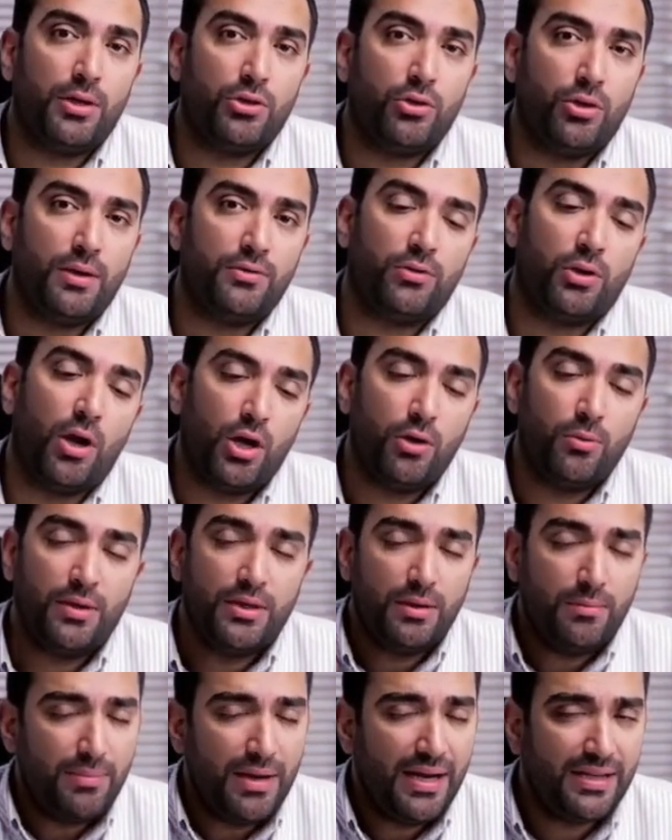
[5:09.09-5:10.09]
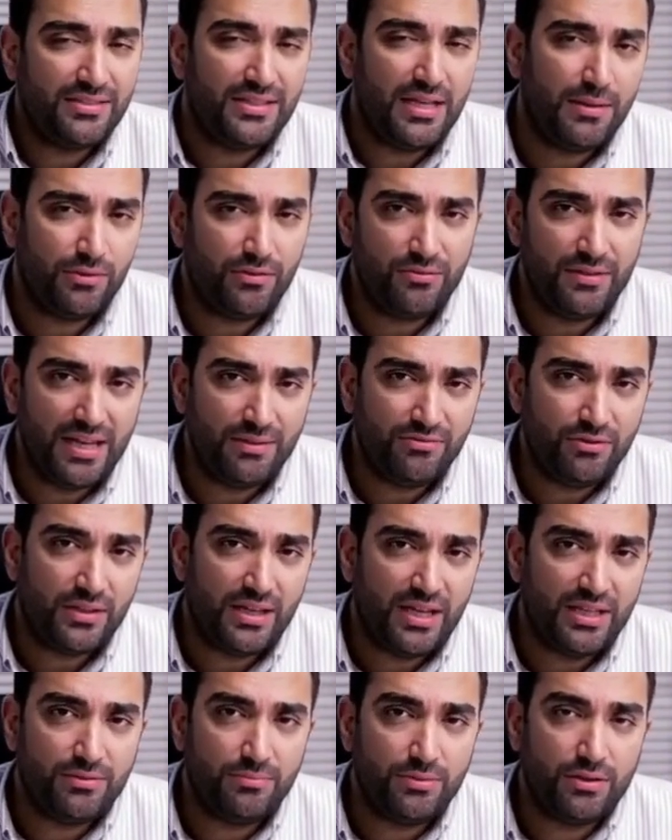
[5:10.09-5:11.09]
you have gone with the best type of
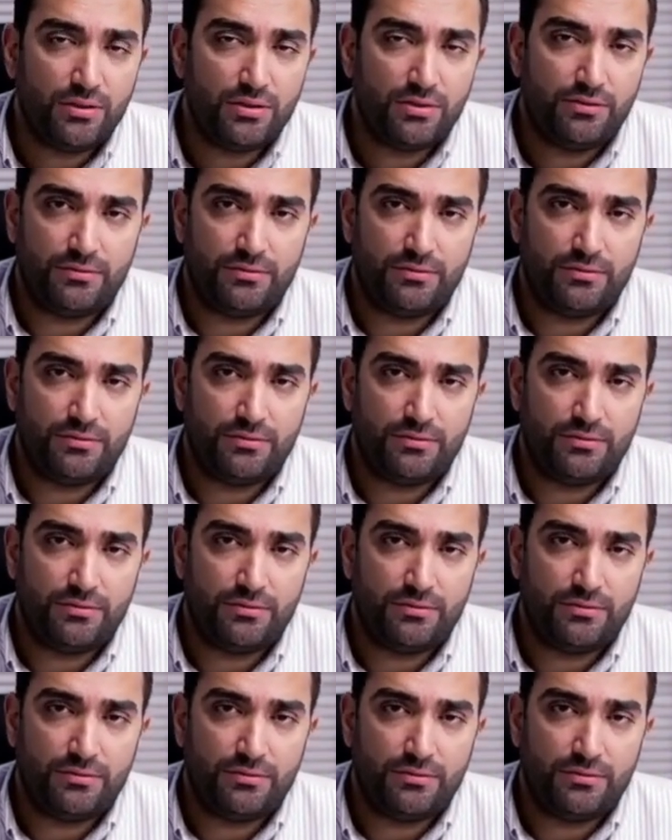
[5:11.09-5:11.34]
advertisement.